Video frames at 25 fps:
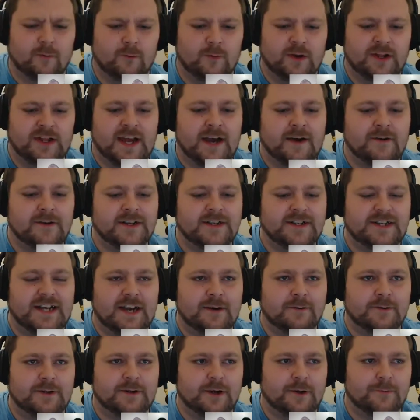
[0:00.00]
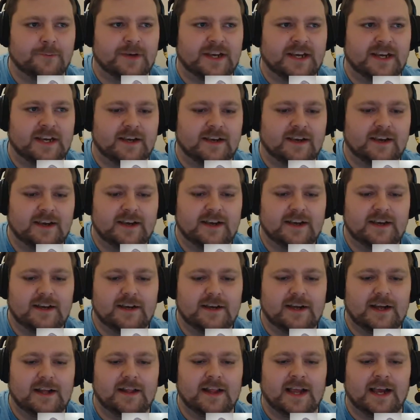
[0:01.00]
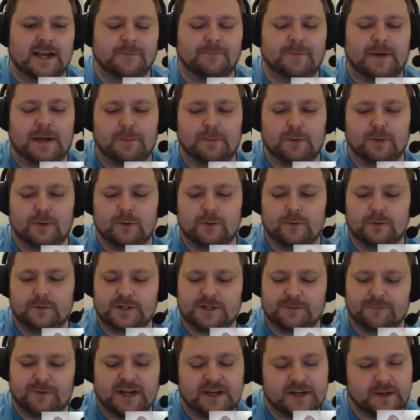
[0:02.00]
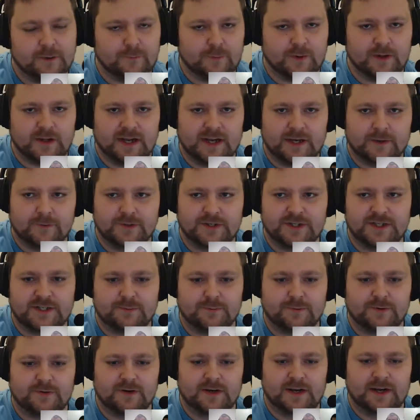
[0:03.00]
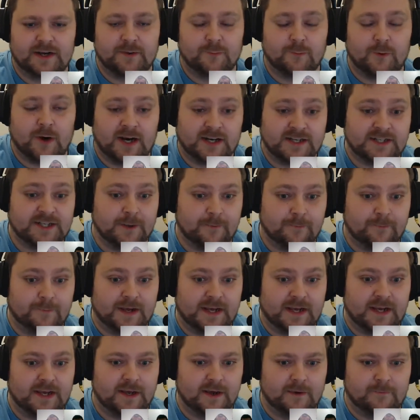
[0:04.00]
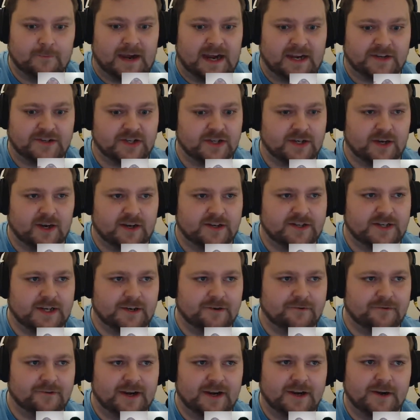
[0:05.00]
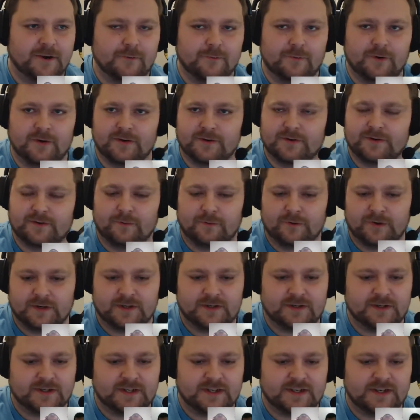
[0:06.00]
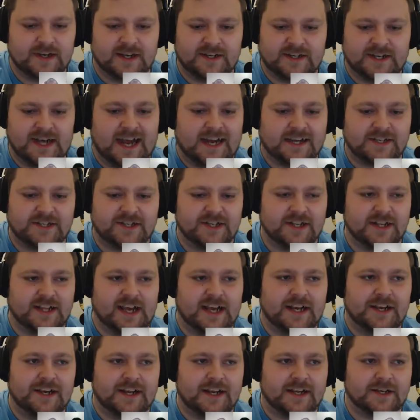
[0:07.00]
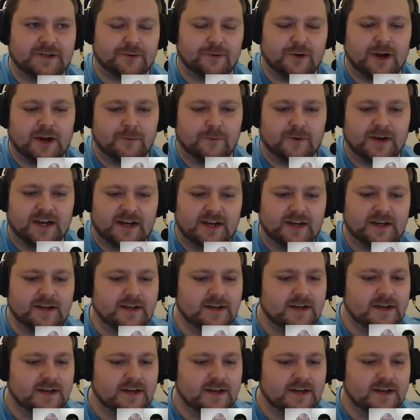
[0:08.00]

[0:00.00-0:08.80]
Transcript: Without a doubt, there'll be like people who speak different languages and want to be a Magic content creator will attach to that niche right away.